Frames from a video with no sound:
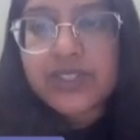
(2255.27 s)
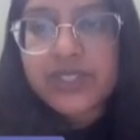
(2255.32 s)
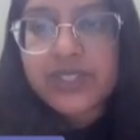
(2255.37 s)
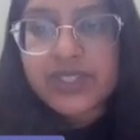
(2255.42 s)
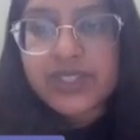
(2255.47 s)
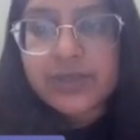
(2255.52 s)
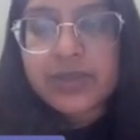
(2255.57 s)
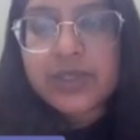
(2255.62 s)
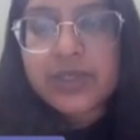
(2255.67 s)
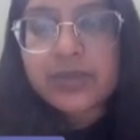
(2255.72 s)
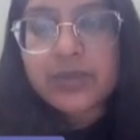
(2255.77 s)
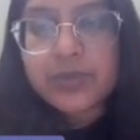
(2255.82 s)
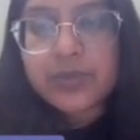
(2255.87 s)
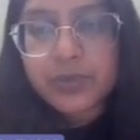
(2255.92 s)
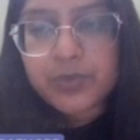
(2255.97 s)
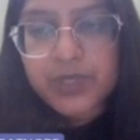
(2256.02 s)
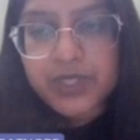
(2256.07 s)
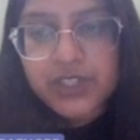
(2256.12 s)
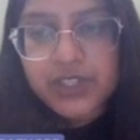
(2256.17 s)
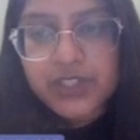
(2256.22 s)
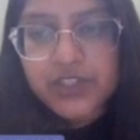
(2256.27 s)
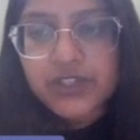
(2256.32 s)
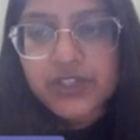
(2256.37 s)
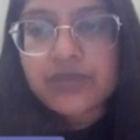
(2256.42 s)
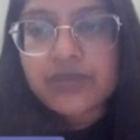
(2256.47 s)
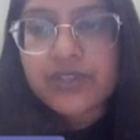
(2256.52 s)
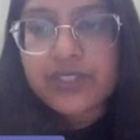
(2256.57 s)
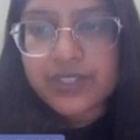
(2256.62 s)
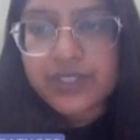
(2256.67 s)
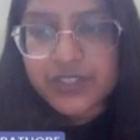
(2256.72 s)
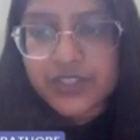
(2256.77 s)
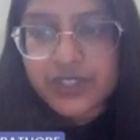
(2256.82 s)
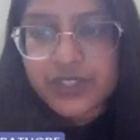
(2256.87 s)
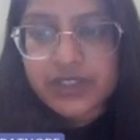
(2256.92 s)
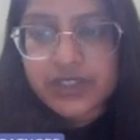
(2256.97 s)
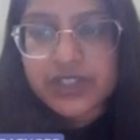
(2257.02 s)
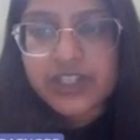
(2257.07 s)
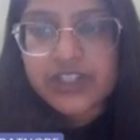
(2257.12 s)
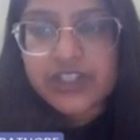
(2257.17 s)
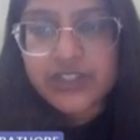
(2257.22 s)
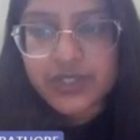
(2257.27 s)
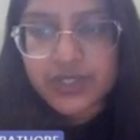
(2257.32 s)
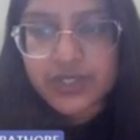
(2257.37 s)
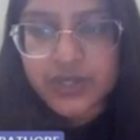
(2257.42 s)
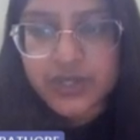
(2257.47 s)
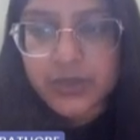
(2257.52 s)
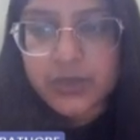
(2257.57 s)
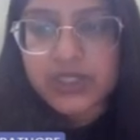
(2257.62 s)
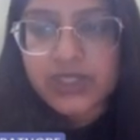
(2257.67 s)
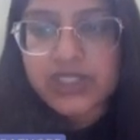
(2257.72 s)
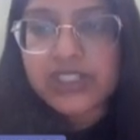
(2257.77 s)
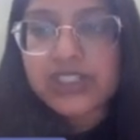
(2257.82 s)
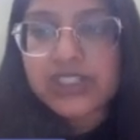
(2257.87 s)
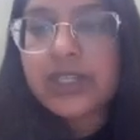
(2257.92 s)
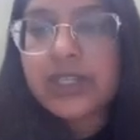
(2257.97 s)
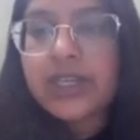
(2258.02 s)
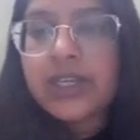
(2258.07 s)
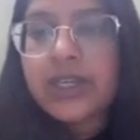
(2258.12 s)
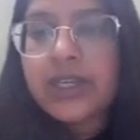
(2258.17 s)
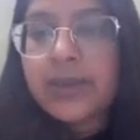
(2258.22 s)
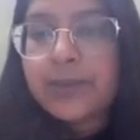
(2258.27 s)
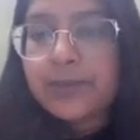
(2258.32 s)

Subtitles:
reasonable appropriation of intergenerational equity,